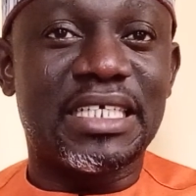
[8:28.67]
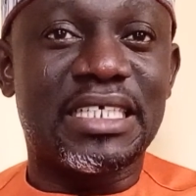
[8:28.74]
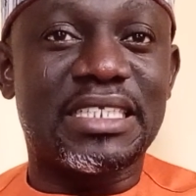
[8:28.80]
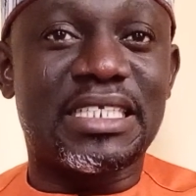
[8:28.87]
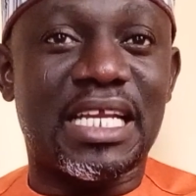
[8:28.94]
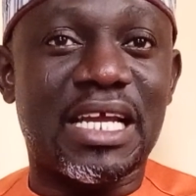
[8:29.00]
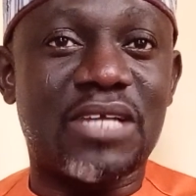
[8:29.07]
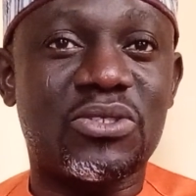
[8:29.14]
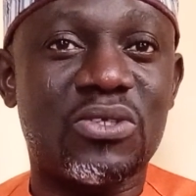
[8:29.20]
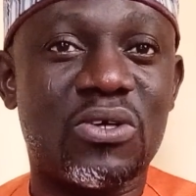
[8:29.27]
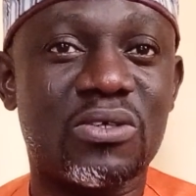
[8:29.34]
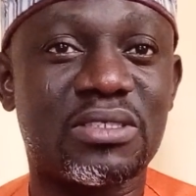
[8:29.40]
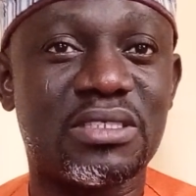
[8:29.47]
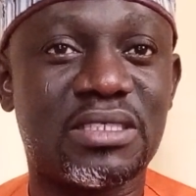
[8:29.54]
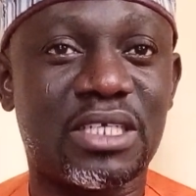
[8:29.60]

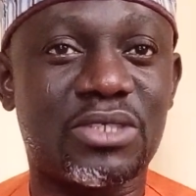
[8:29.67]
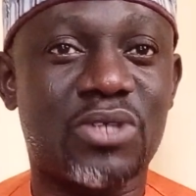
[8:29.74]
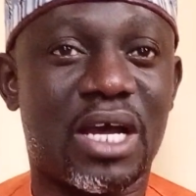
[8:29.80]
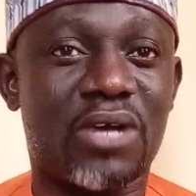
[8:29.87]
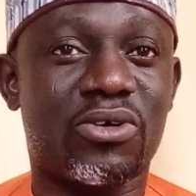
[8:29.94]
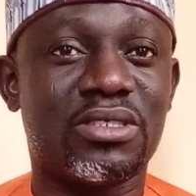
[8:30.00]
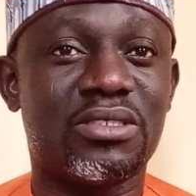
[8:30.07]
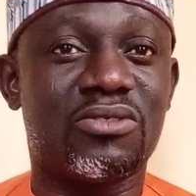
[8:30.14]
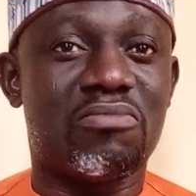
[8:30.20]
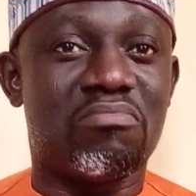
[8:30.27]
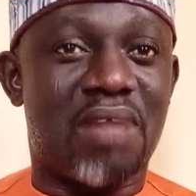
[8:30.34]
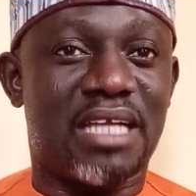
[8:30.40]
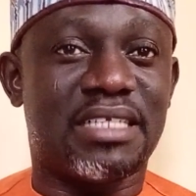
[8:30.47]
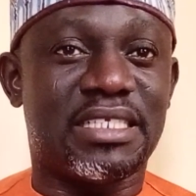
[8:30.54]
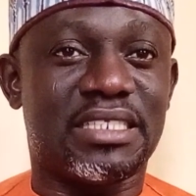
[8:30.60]
International organization according to
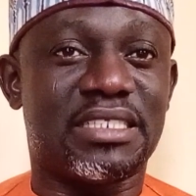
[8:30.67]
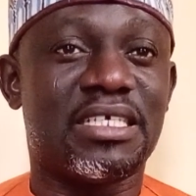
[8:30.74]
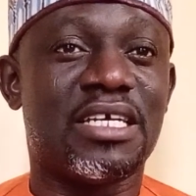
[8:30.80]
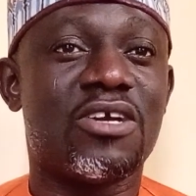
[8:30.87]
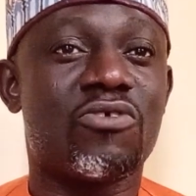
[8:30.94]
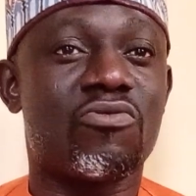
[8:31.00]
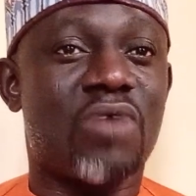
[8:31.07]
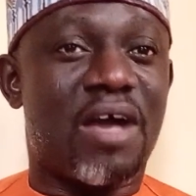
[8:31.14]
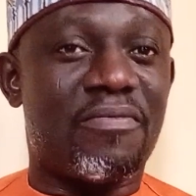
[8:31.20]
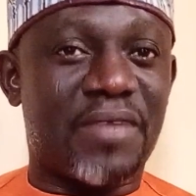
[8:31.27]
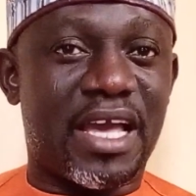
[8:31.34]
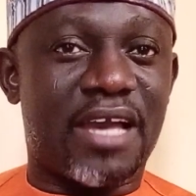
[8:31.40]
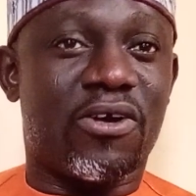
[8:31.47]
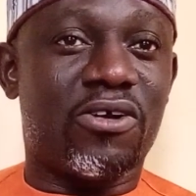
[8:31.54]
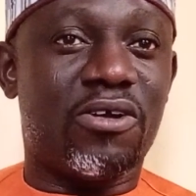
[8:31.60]
mandate. We have
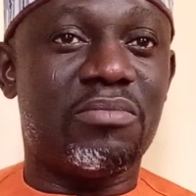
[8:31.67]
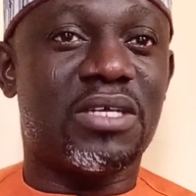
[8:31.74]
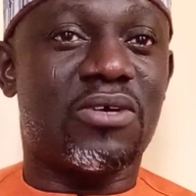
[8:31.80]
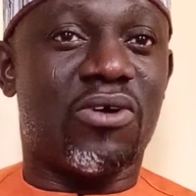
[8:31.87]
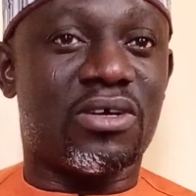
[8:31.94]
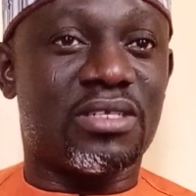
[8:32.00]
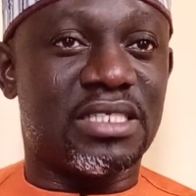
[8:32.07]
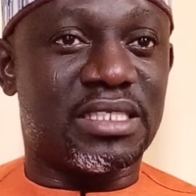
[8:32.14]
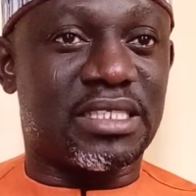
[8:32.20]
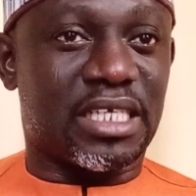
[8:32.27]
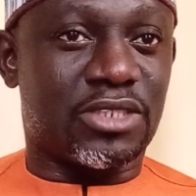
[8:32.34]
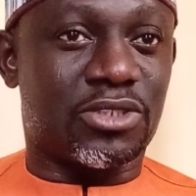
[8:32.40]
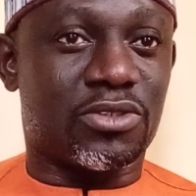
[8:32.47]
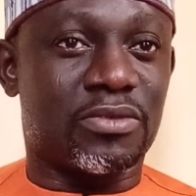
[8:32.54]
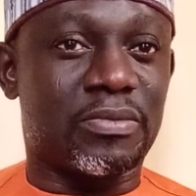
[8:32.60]
economic
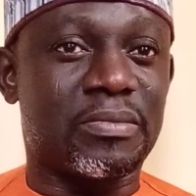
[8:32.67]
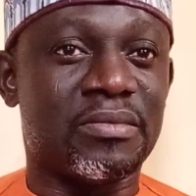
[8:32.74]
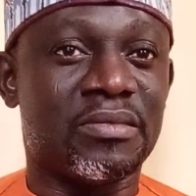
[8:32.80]
organization.